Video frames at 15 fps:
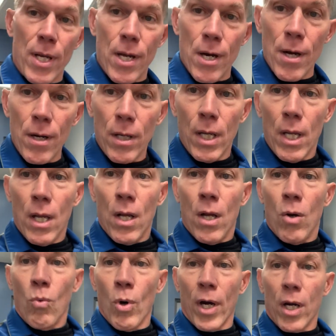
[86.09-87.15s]
here,
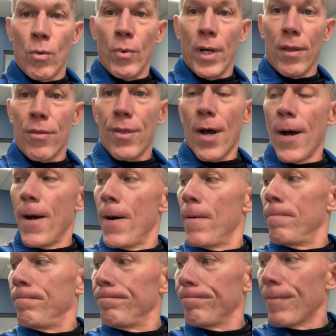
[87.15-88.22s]
working with
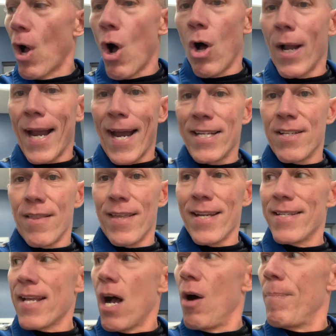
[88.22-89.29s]
um, all kinds of
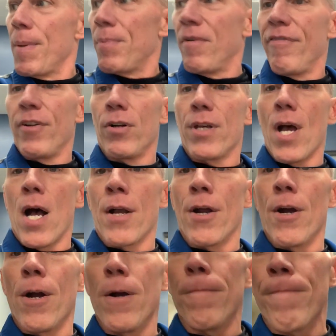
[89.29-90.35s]
things that help people feel
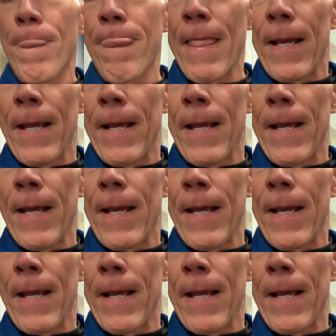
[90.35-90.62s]
younger,